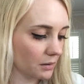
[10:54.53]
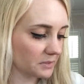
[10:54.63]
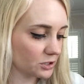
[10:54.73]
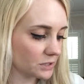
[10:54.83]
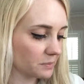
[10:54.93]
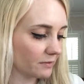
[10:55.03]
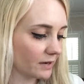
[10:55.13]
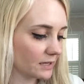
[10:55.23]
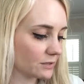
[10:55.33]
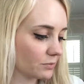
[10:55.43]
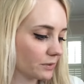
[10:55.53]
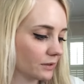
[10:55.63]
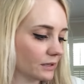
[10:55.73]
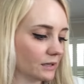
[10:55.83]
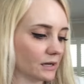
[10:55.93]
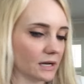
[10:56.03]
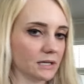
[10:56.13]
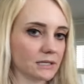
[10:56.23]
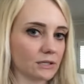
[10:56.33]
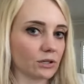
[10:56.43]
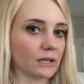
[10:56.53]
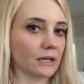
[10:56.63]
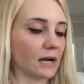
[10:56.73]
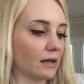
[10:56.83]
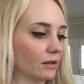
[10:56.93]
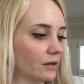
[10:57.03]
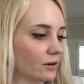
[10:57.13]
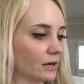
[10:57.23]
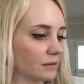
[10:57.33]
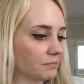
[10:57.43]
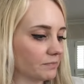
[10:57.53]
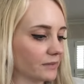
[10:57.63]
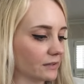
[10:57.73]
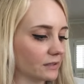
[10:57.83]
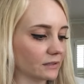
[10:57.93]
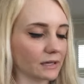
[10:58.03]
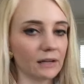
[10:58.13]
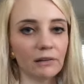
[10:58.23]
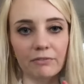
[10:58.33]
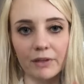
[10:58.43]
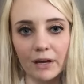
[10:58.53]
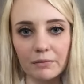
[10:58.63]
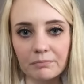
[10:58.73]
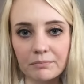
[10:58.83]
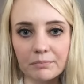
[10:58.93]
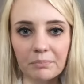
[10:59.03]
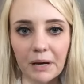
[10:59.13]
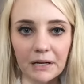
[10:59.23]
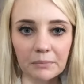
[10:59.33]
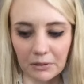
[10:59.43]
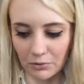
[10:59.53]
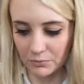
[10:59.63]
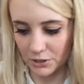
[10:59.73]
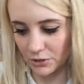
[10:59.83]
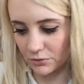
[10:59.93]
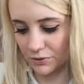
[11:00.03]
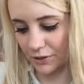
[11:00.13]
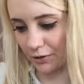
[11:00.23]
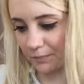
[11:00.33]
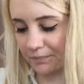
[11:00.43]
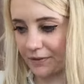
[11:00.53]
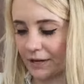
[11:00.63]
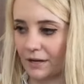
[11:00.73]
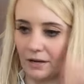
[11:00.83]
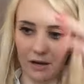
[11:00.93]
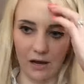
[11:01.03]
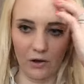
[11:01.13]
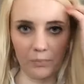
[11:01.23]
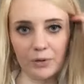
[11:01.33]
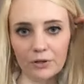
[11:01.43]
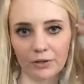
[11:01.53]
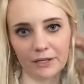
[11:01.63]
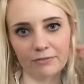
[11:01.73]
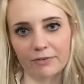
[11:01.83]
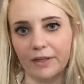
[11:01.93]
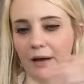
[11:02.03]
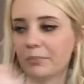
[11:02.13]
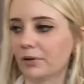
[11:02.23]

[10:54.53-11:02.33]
It just provides a really nice looking eyeliner, and I think that I left that back in my room too, so I'll put a link for that